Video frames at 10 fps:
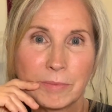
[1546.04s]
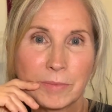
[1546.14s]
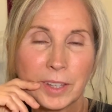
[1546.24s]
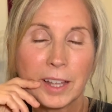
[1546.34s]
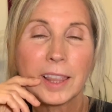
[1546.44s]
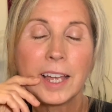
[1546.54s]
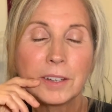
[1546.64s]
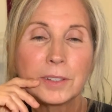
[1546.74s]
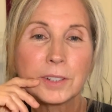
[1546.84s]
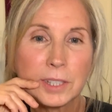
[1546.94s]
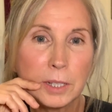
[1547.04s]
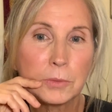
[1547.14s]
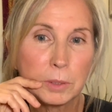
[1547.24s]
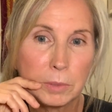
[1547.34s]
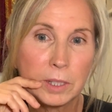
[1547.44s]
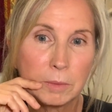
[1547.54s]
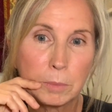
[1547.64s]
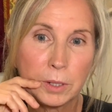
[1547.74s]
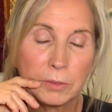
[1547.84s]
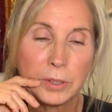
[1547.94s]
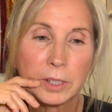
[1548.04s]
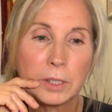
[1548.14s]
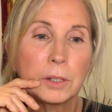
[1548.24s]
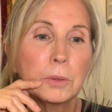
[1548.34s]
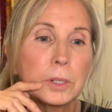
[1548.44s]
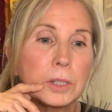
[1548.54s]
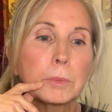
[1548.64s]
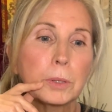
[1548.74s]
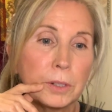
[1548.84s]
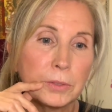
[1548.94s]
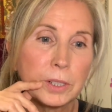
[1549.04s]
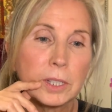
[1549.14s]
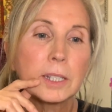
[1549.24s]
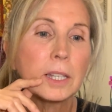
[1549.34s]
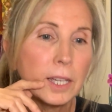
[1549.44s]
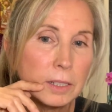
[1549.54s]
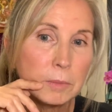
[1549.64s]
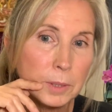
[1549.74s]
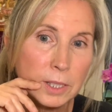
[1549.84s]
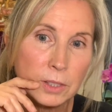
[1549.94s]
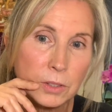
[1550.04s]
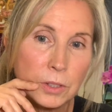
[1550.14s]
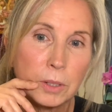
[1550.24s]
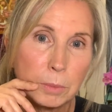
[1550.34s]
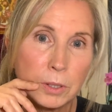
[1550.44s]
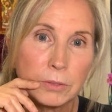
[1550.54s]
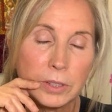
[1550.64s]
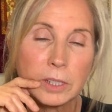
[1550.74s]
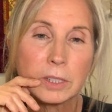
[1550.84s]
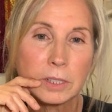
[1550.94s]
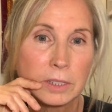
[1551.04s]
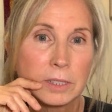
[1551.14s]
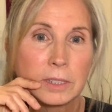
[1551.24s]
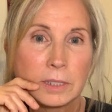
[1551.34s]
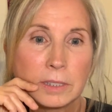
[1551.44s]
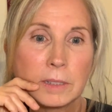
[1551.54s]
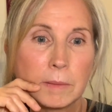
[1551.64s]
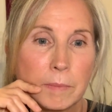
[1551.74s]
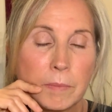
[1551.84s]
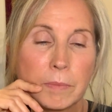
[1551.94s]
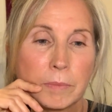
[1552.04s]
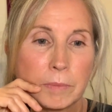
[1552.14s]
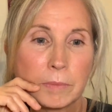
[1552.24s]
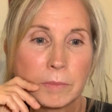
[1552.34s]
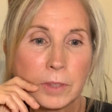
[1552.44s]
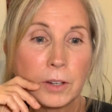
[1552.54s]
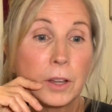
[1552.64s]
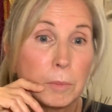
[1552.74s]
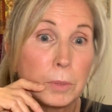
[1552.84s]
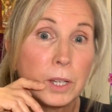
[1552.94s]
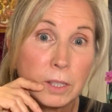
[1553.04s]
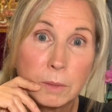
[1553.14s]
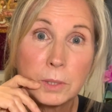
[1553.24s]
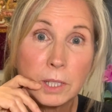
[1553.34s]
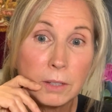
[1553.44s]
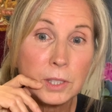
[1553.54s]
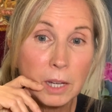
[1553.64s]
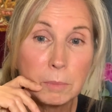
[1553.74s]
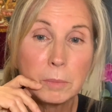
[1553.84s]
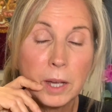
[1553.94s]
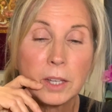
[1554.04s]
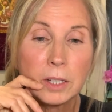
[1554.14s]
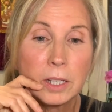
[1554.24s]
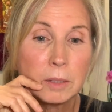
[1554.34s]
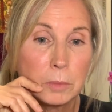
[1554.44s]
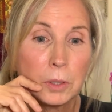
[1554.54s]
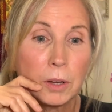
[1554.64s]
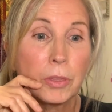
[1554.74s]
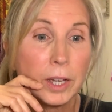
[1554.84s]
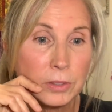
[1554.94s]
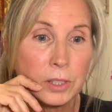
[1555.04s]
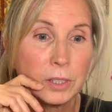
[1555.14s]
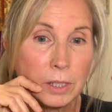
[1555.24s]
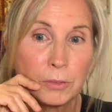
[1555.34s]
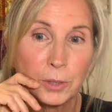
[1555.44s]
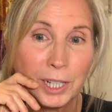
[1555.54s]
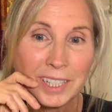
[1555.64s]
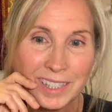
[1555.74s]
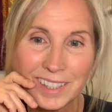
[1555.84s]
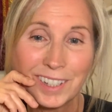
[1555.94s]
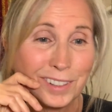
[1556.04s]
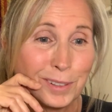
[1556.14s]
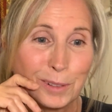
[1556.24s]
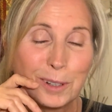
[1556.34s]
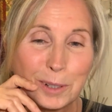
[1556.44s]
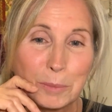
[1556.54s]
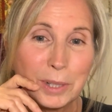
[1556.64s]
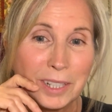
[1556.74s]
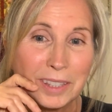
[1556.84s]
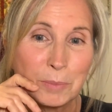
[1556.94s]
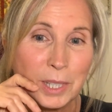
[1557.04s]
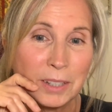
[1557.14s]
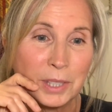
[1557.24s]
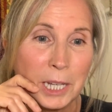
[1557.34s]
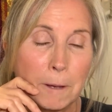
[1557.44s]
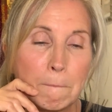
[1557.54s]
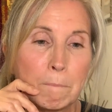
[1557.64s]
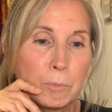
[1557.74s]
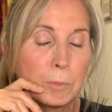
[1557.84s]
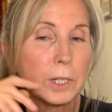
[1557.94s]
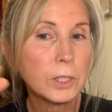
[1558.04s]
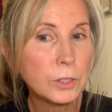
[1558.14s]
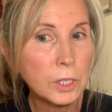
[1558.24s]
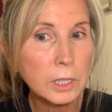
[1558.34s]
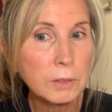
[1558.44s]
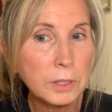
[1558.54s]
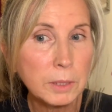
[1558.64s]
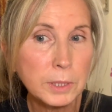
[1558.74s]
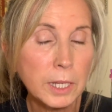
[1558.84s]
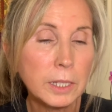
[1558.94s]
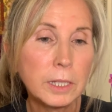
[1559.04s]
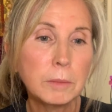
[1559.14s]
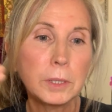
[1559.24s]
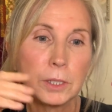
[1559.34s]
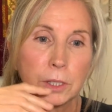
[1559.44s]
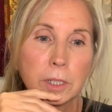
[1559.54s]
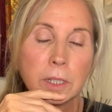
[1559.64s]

Allow yourself to be imperfect. No one is perfect. Enlightened beings are not perfect. They're not beating themselves up about it anymore. That's the difference. They're no longer beating themselves up because they're not living up to any image.